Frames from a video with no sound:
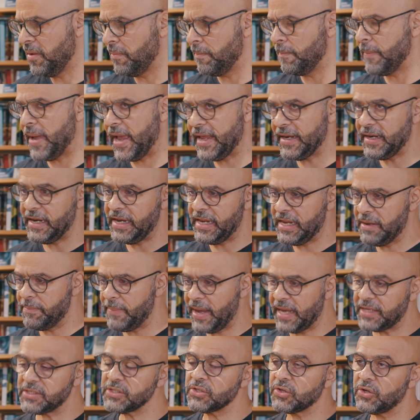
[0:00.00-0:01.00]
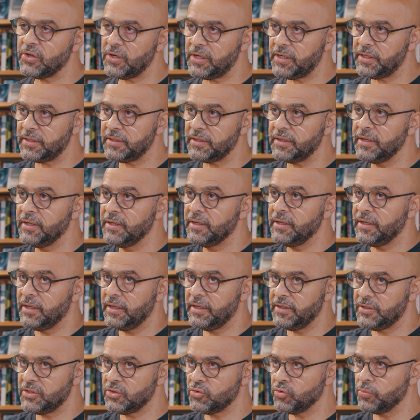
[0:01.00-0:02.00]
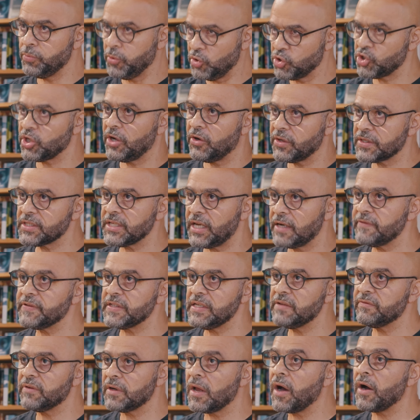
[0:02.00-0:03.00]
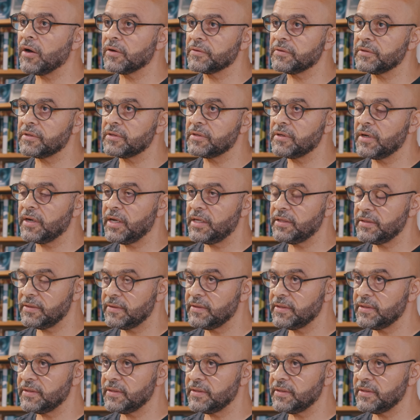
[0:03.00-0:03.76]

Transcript: manly, masculine, is to push ourselves even harder, right?